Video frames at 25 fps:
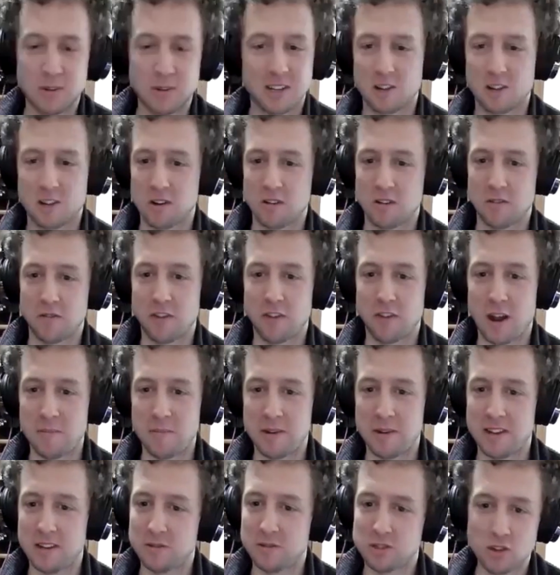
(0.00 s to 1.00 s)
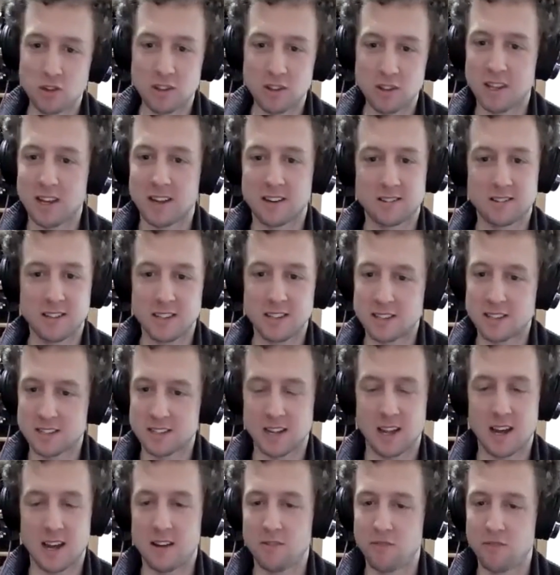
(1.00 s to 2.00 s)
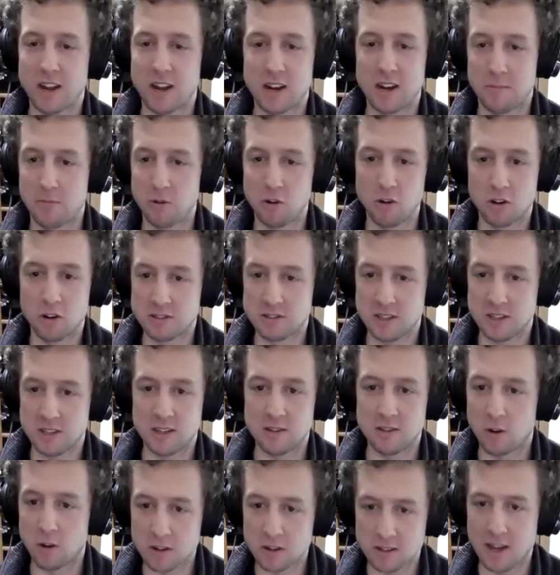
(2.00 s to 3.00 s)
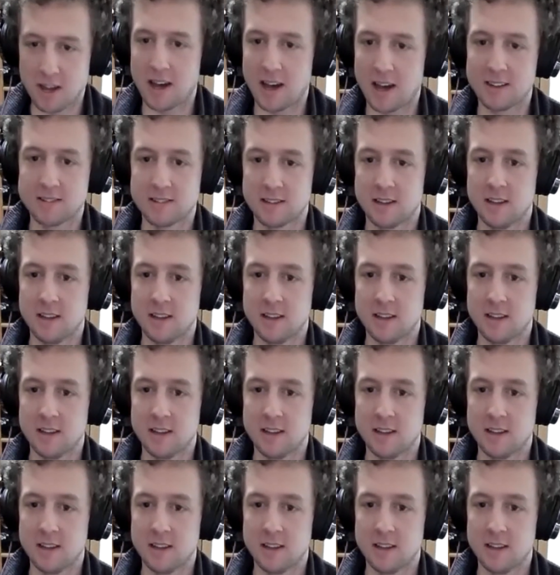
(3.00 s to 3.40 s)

go on and farming. He was out there. He just ran about all day, worked hard.